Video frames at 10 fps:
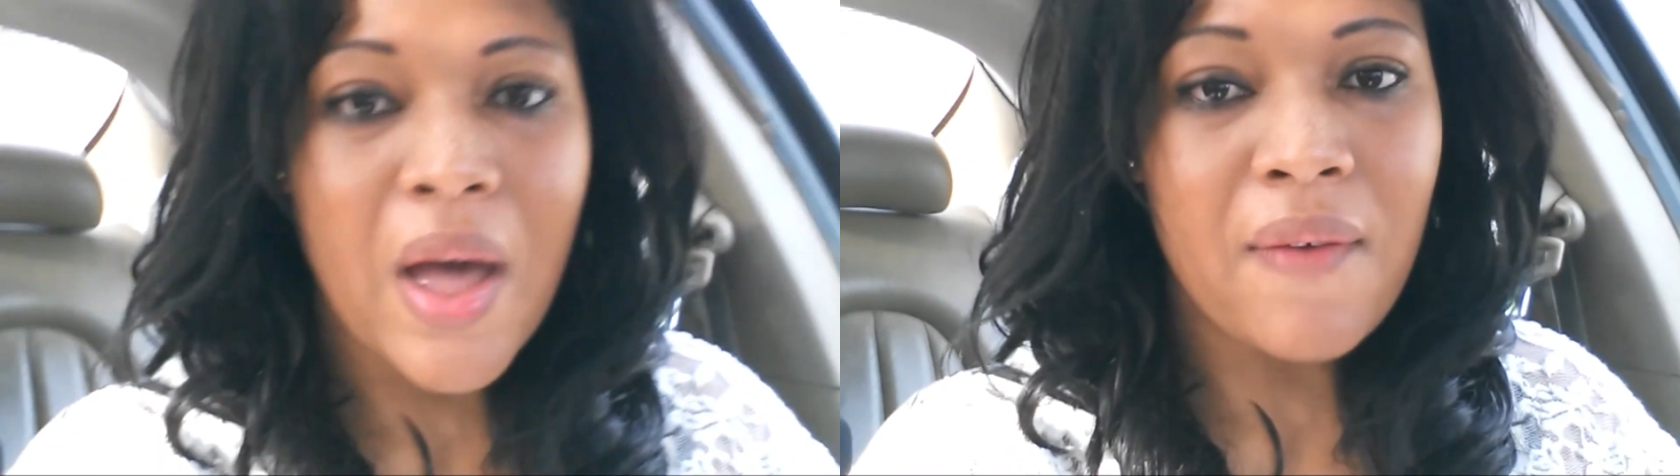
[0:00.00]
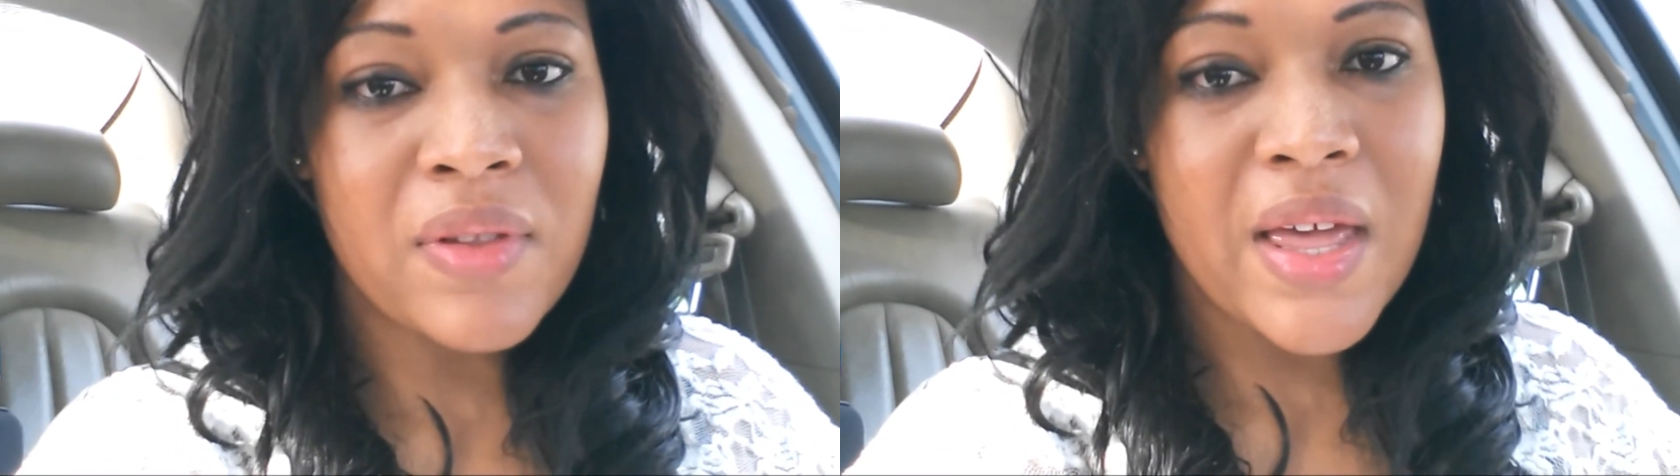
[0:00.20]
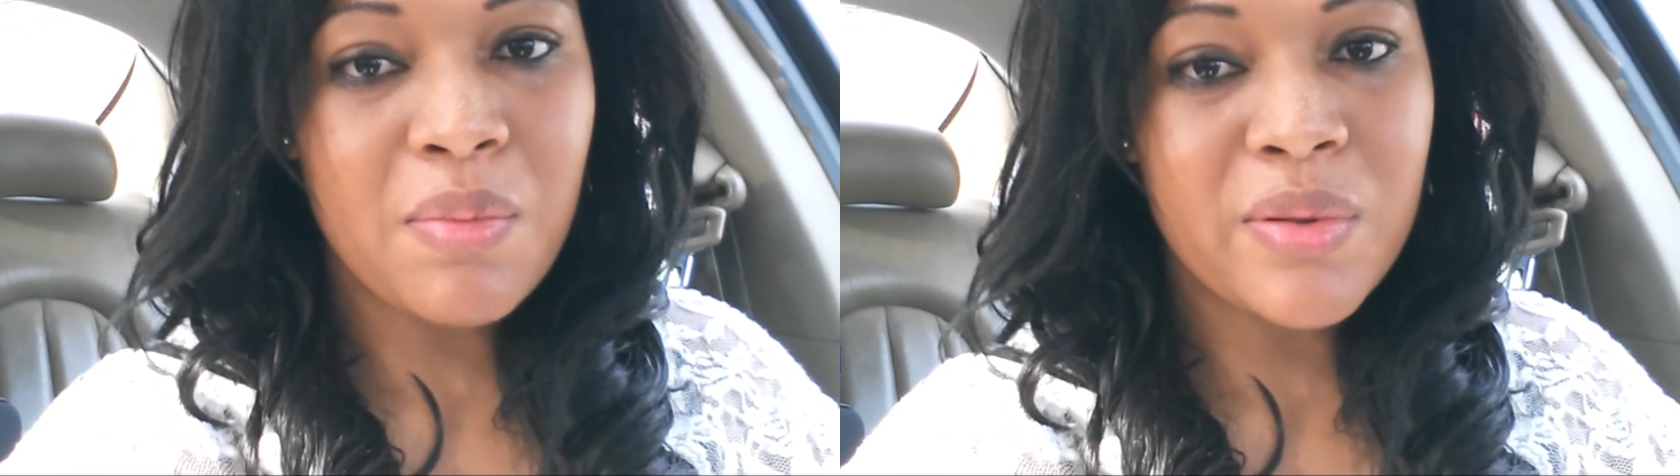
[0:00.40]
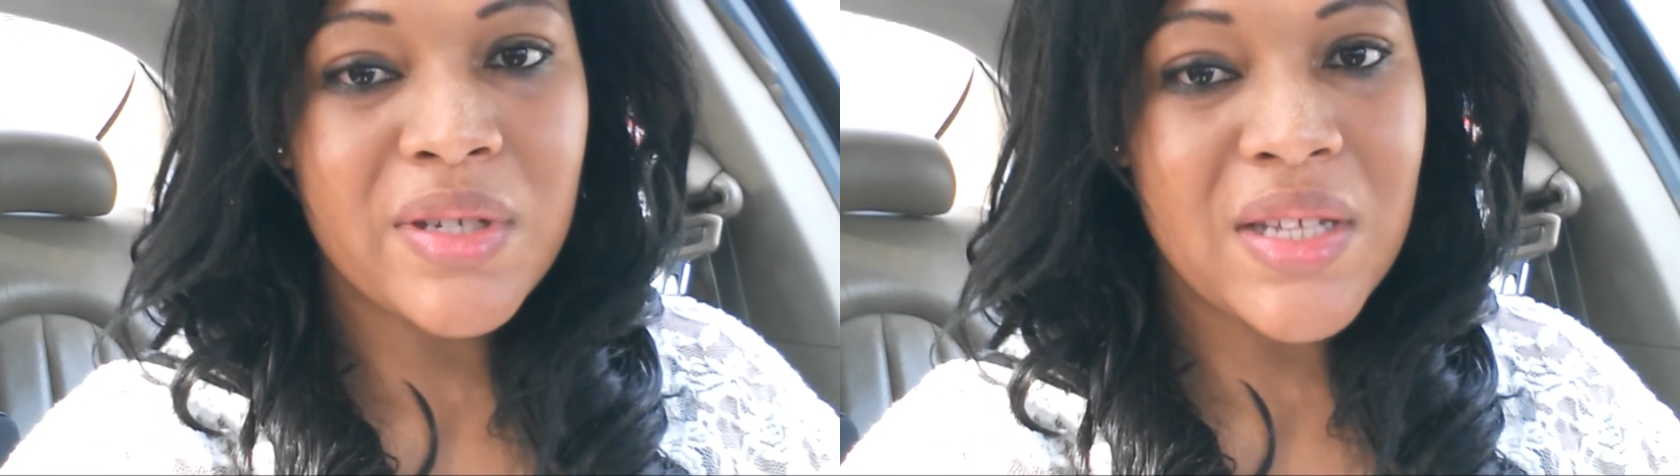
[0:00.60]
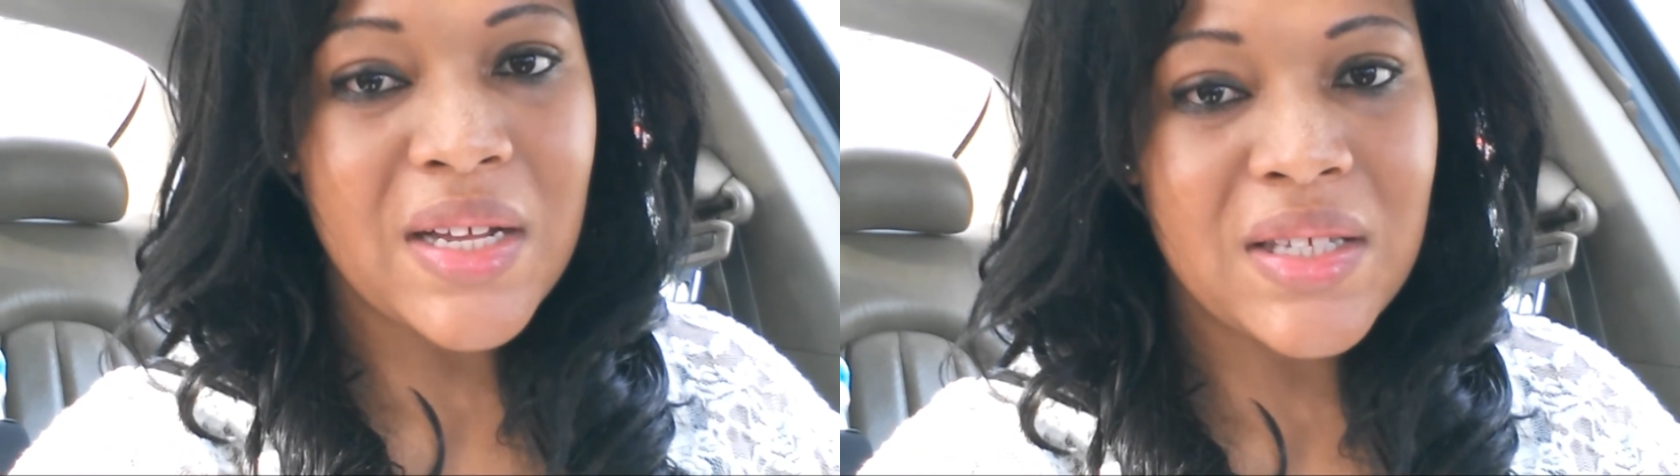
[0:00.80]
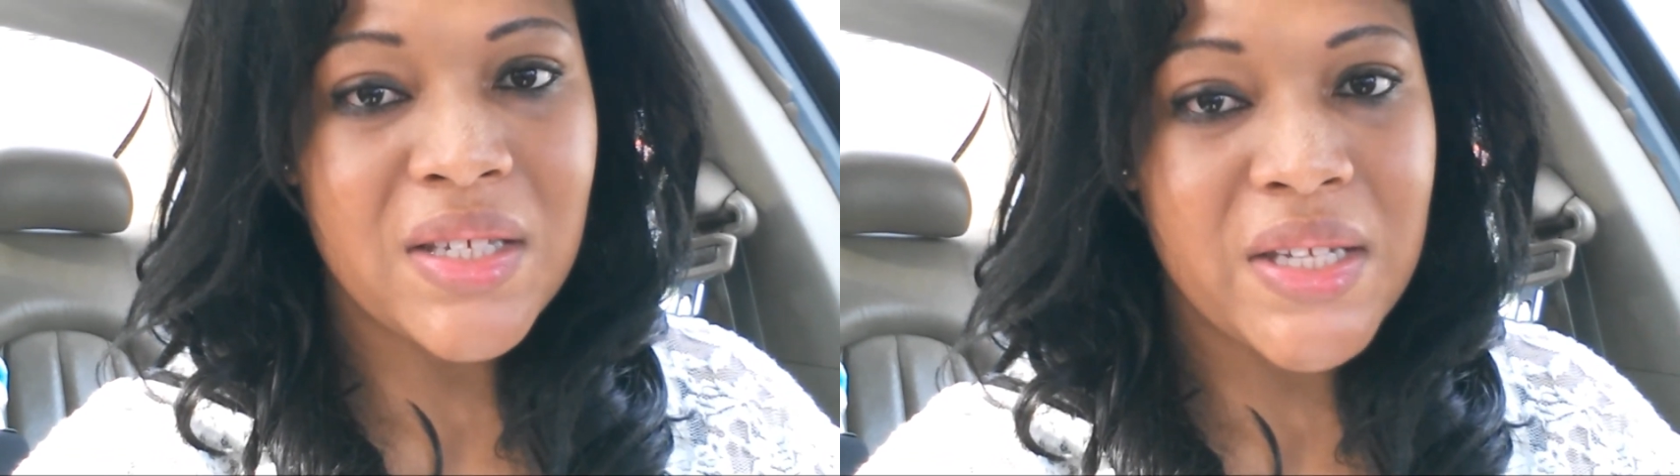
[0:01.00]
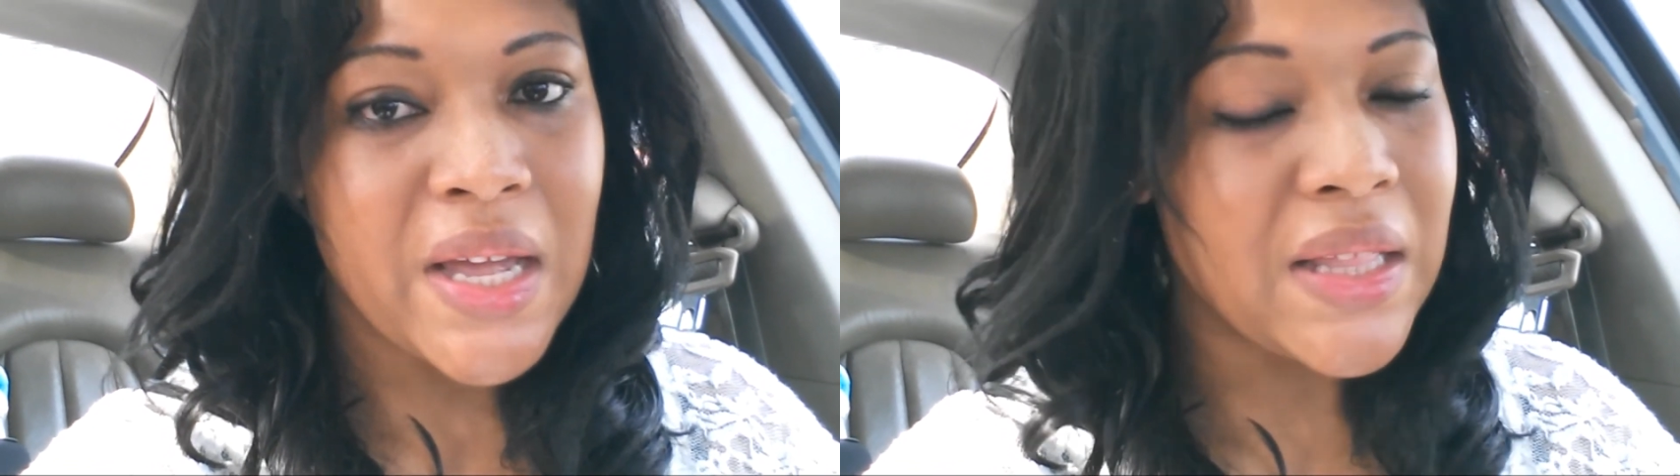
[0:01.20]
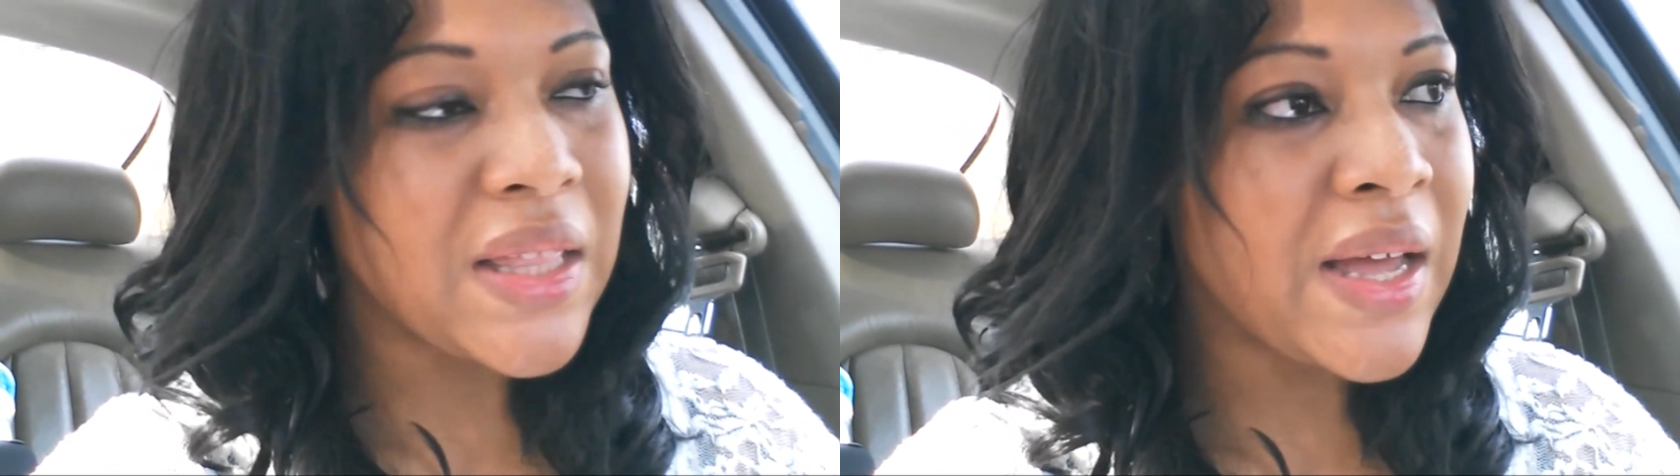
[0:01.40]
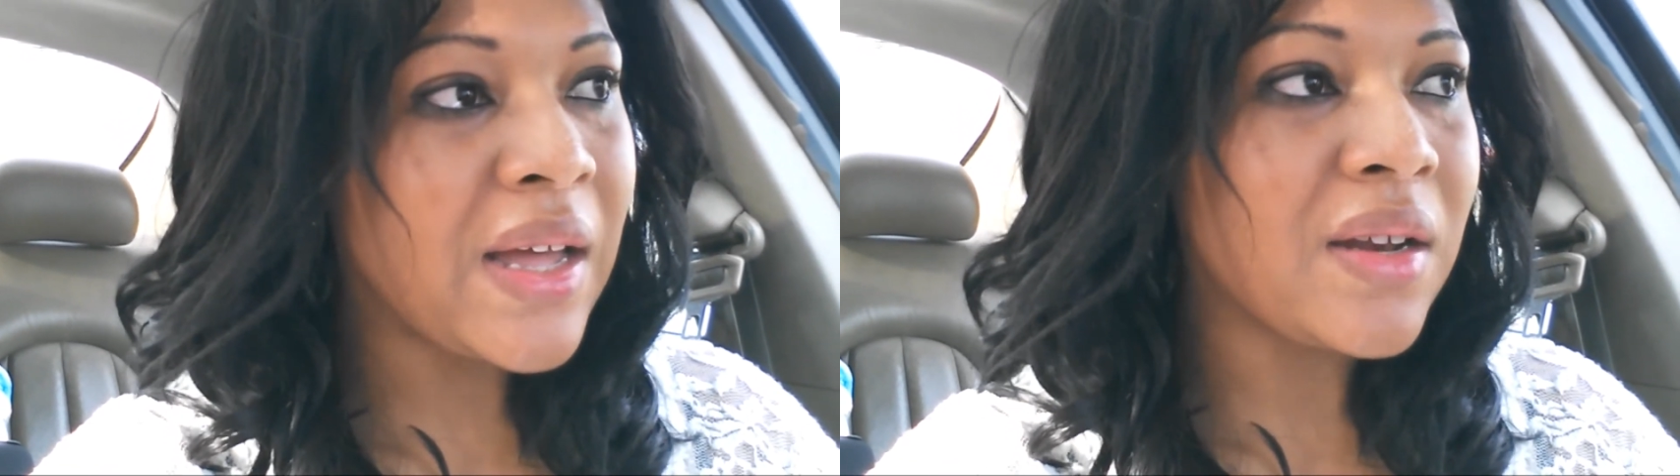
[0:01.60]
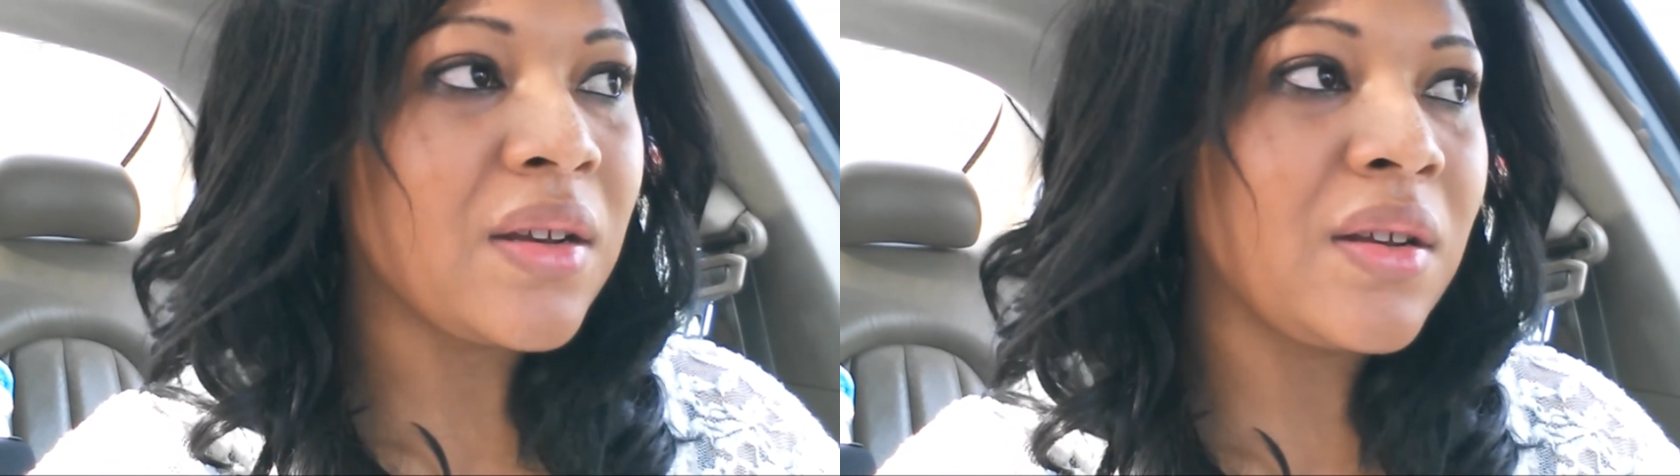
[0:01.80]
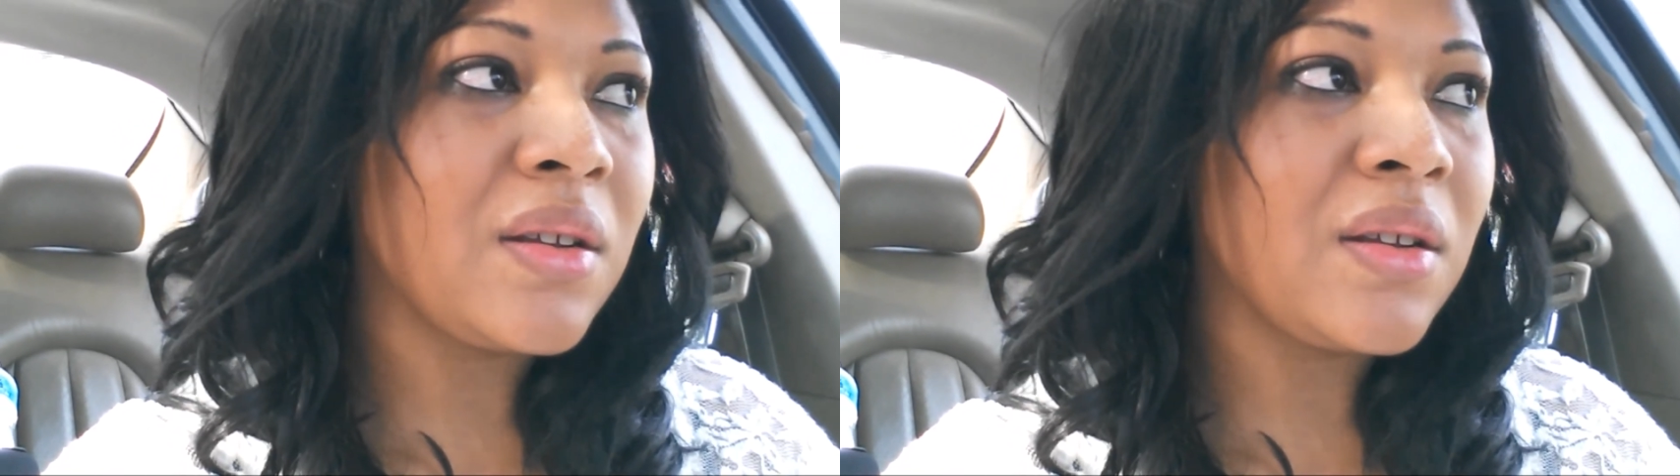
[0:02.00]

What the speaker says: you have labels that state that,